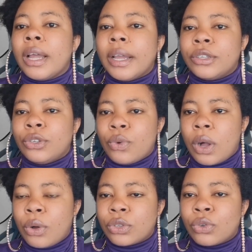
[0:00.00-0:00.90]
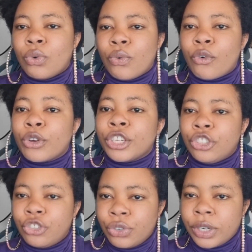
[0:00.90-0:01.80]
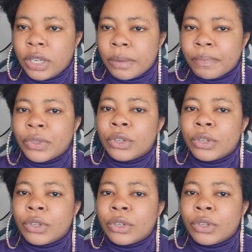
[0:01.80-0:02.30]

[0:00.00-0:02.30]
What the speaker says: And you can also go for a training.